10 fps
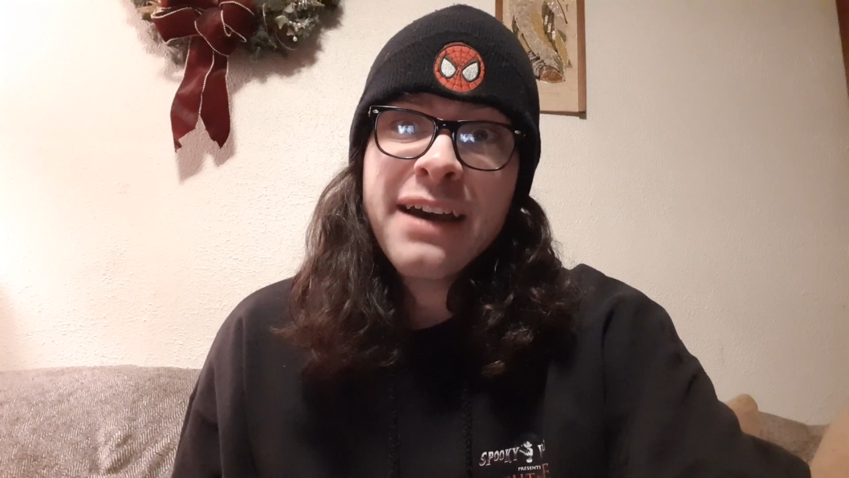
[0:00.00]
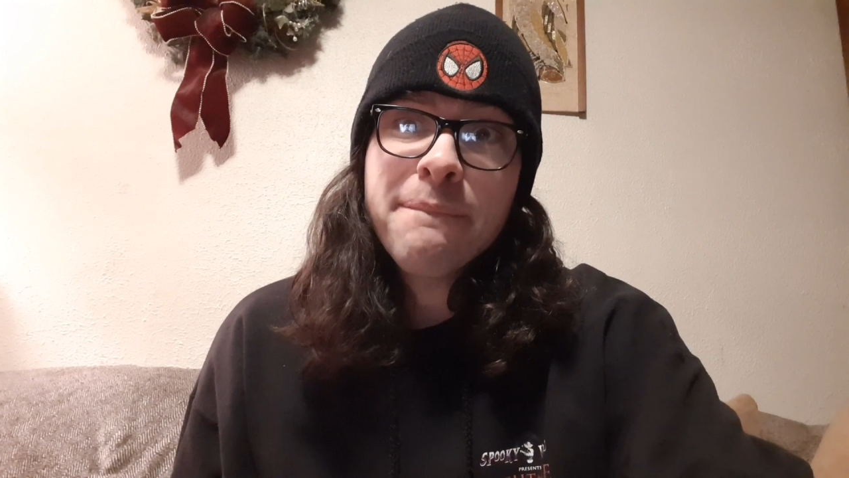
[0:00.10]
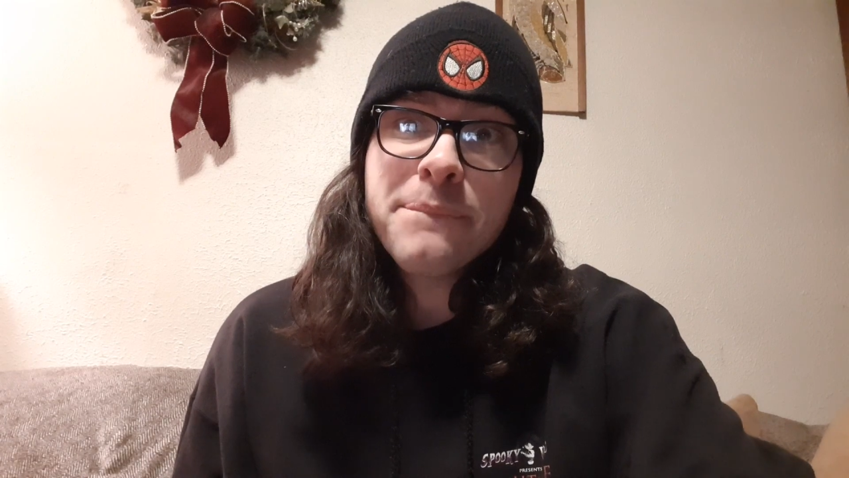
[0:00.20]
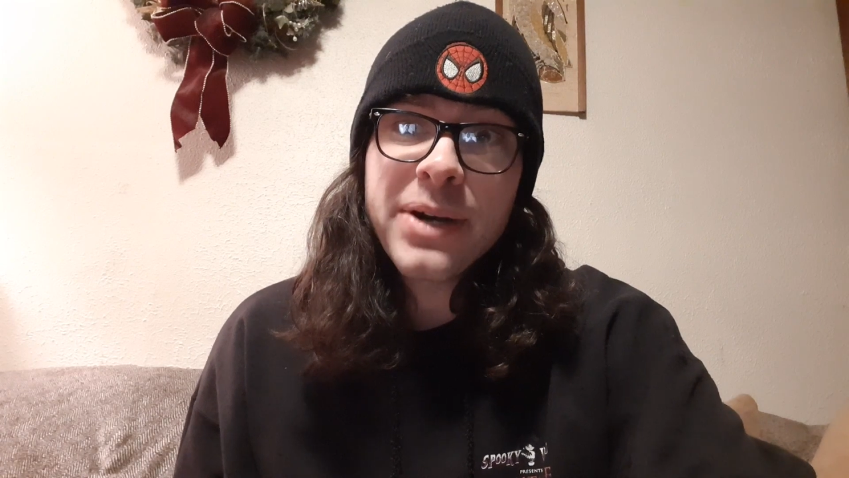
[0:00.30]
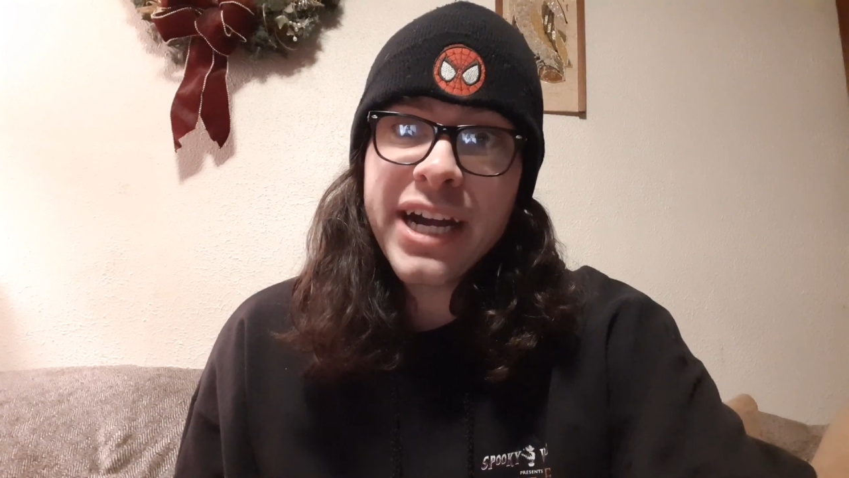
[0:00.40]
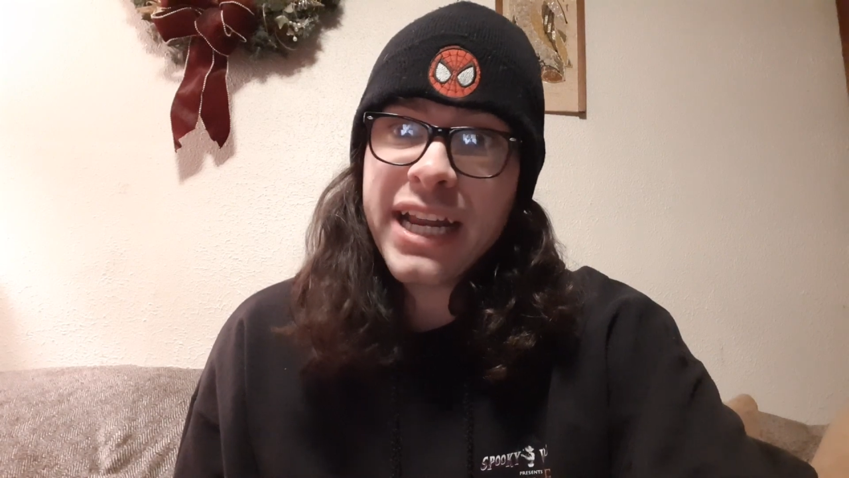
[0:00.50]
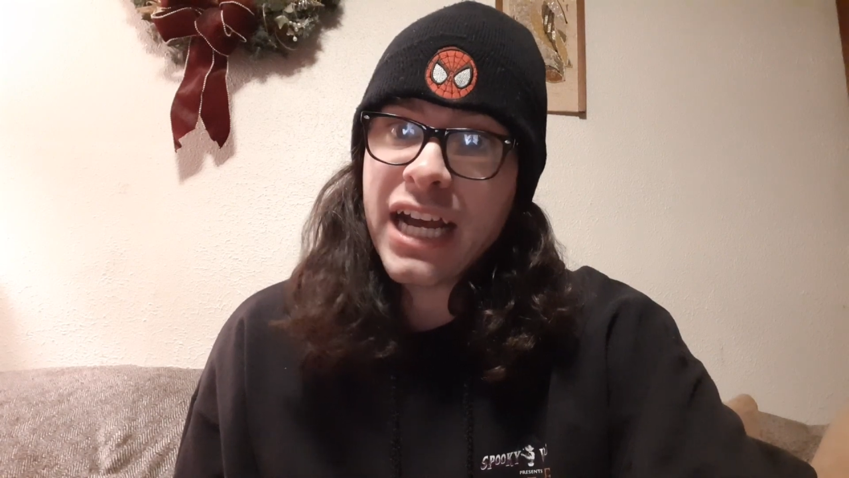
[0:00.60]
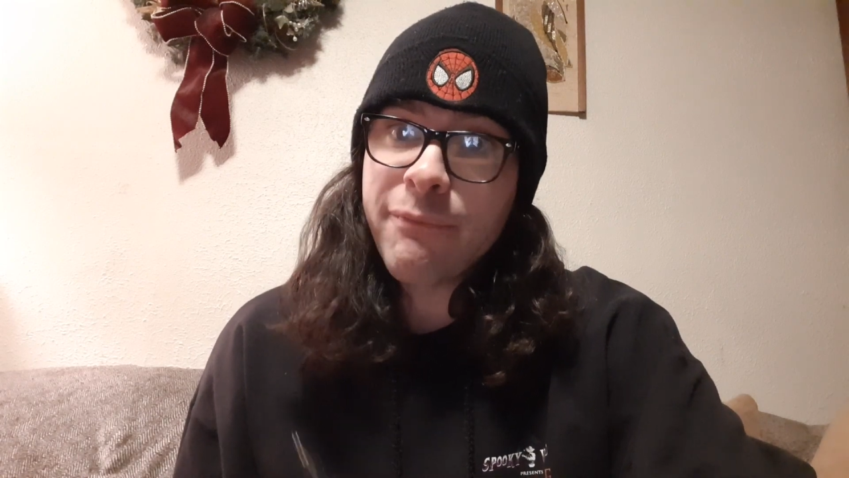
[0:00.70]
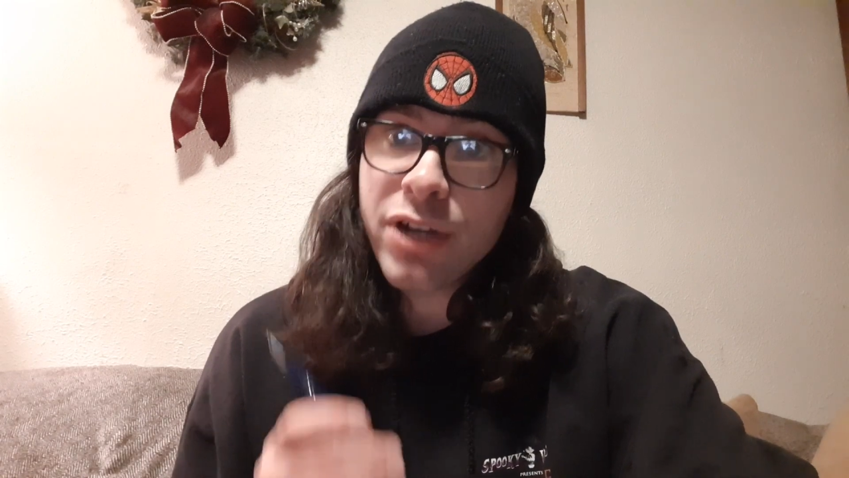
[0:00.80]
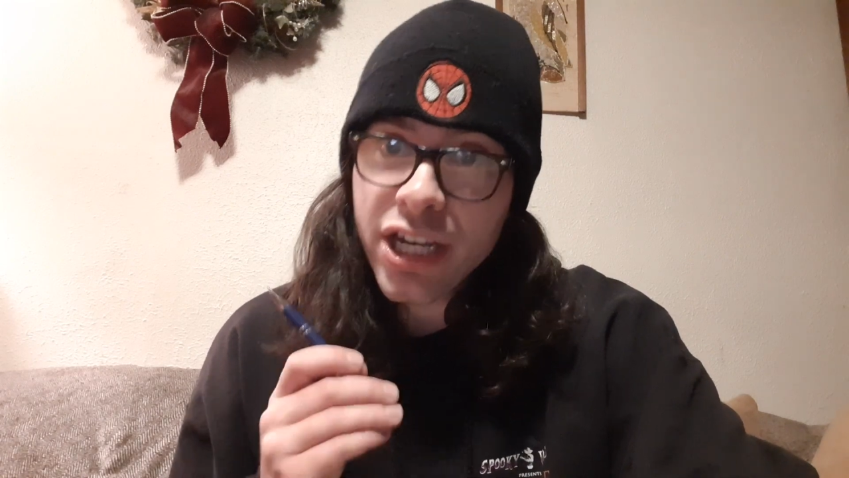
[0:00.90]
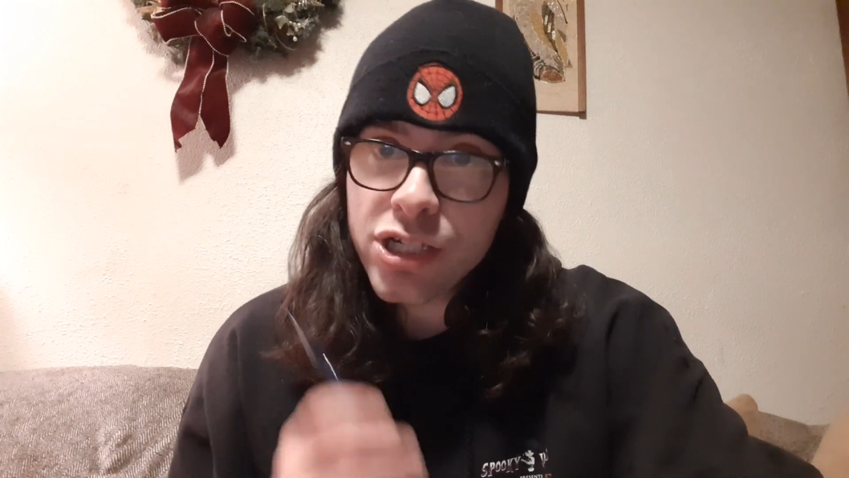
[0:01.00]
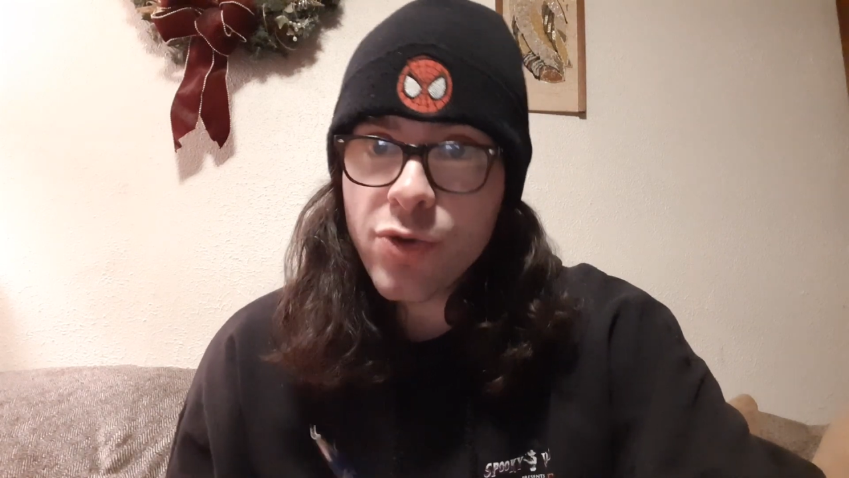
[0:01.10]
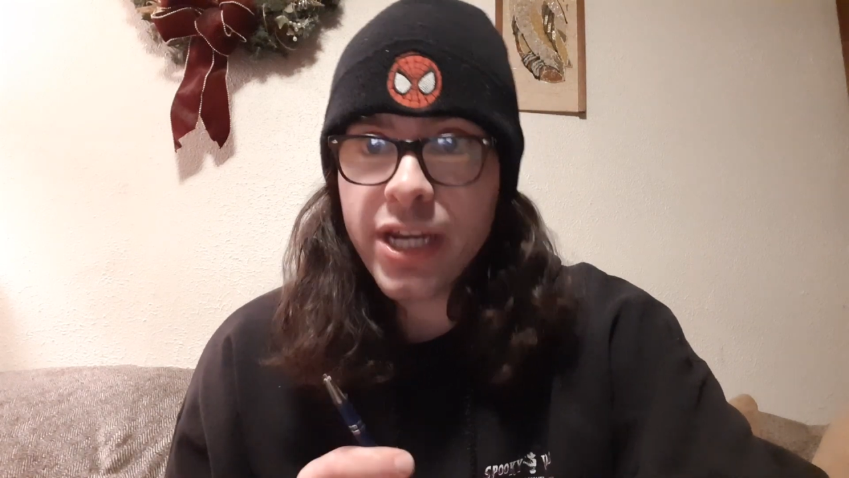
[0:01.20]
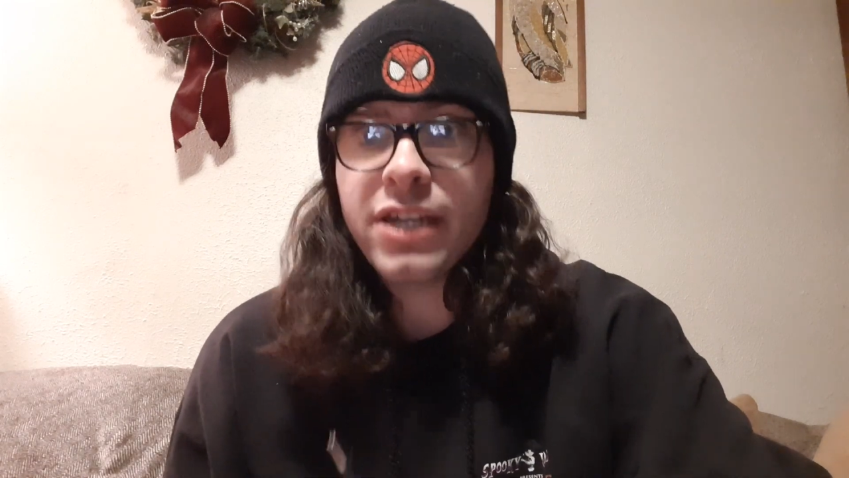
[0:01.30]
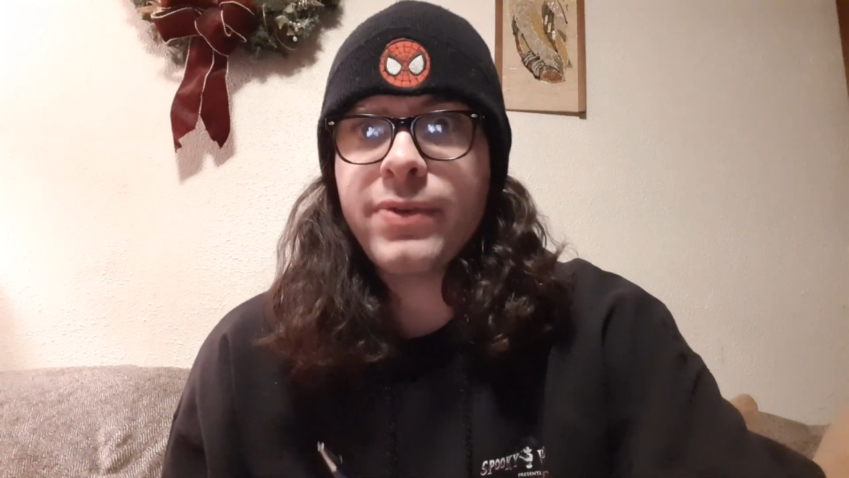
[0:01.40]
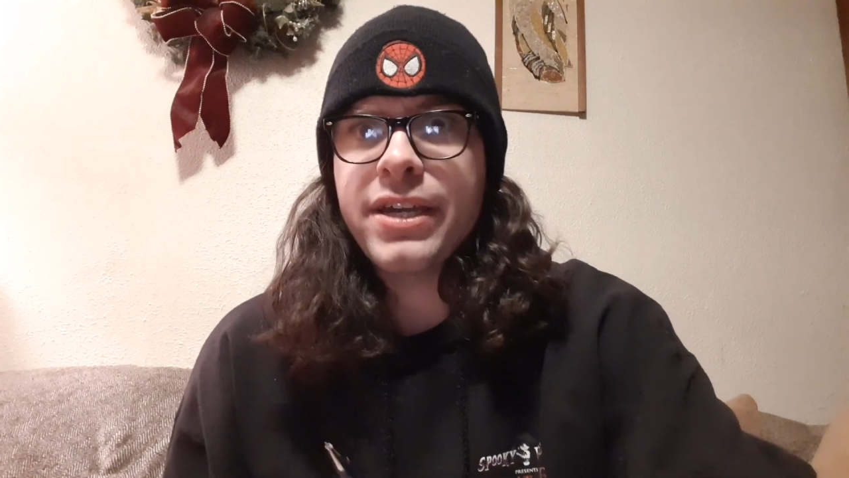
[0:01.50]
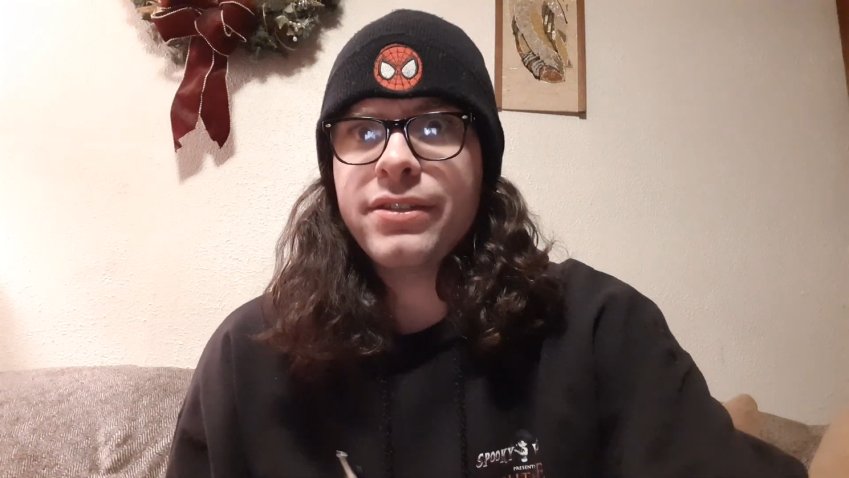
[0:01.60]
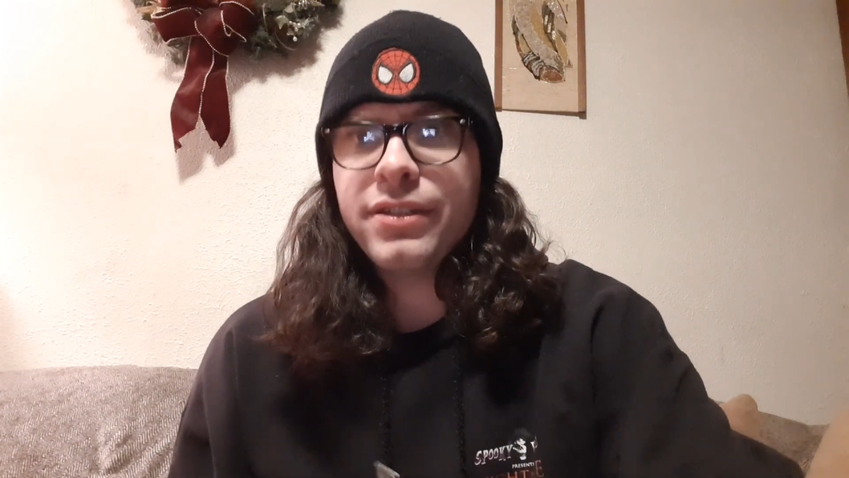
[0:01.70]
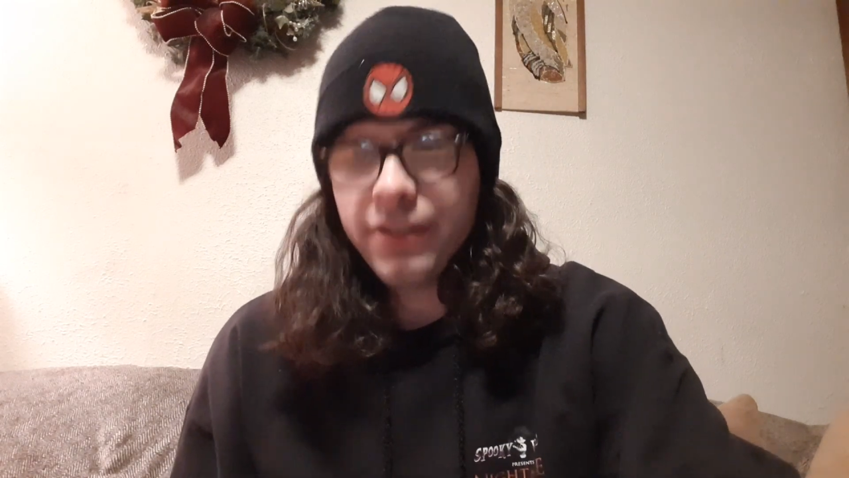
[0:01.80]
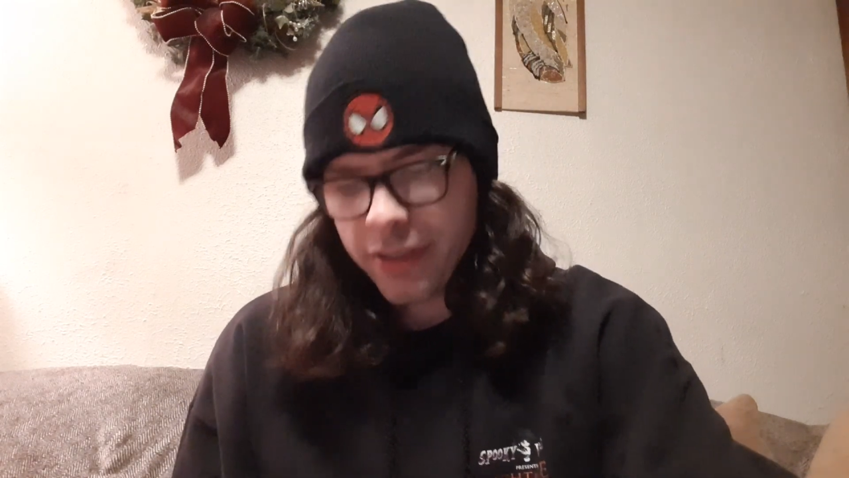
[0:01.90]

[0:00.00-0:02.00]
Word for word: but I'm going to do it anyways.